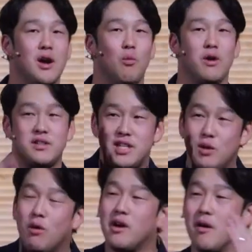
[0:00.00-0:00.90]
Where does He
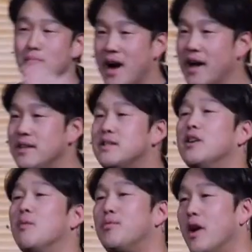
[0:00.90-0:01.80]
want our minds and
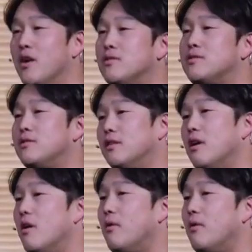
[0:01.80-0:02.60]
our prayers to go?